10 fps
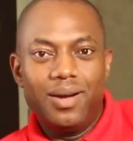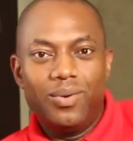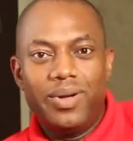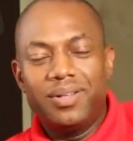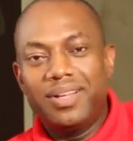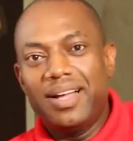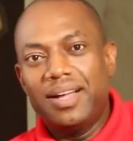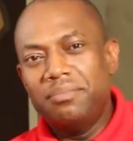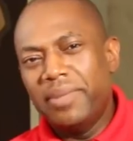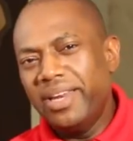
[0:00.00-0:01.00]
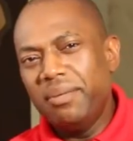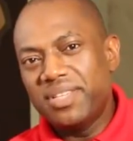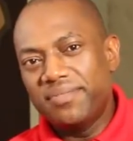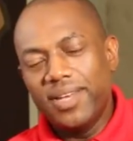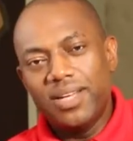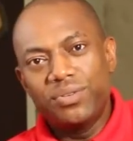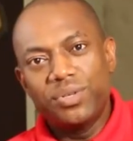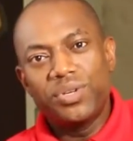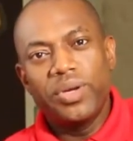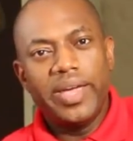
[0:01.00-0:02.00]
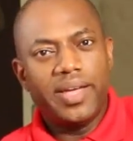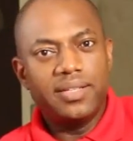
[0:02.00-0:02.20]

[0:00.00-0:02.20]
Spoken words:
Well, my name is Fela Durotoye,